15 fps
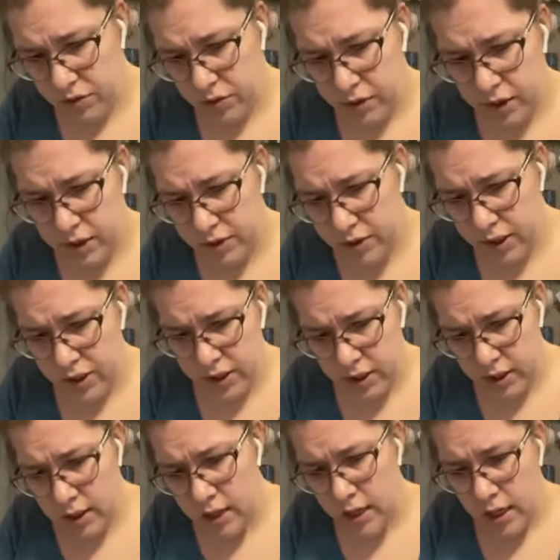goodness
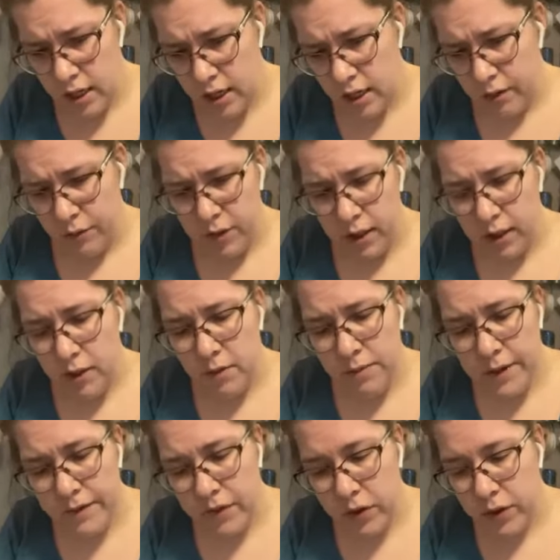gracious, with a little
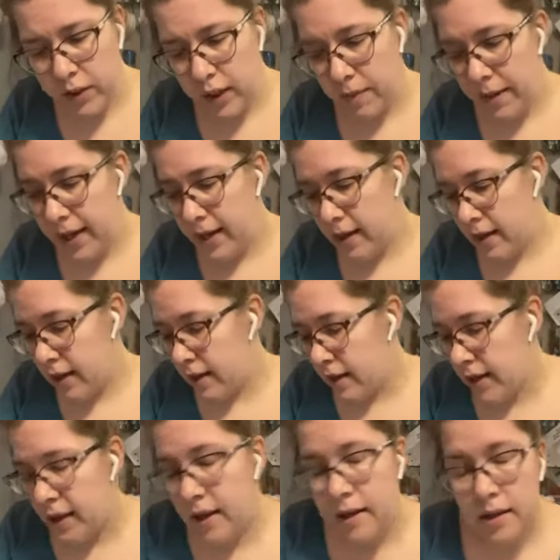bit of acrylic paint, and
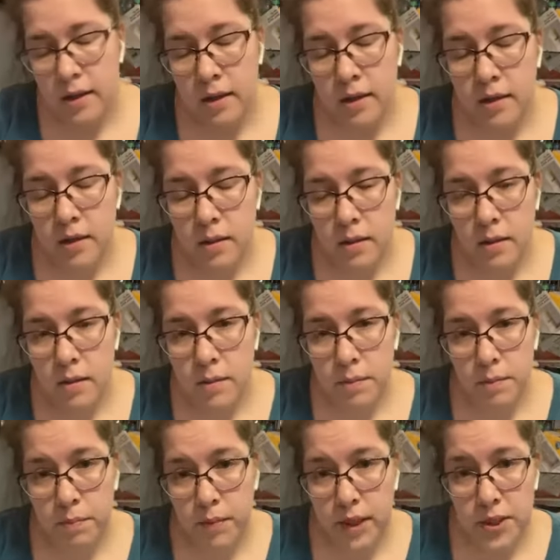then
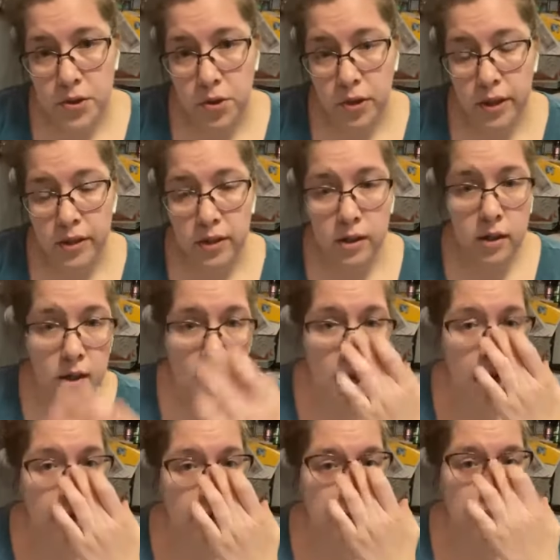place your glitter
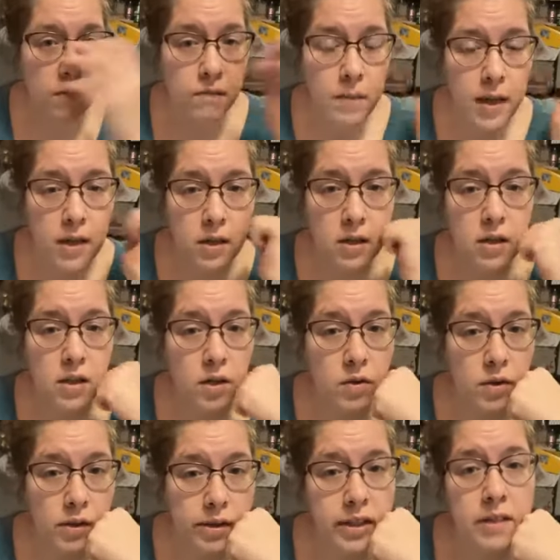after you've painted the
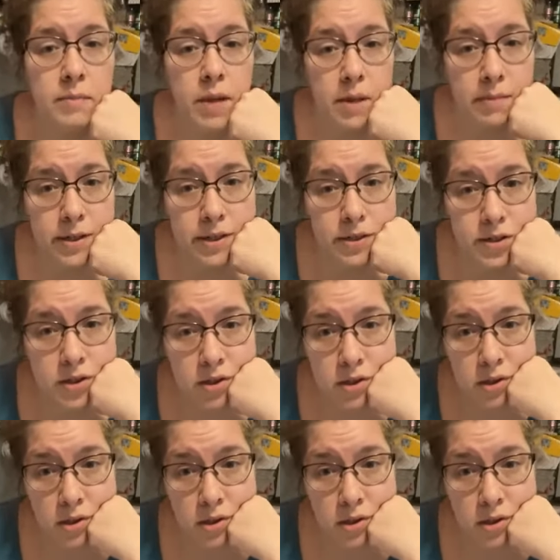acrylic and Mod Podge.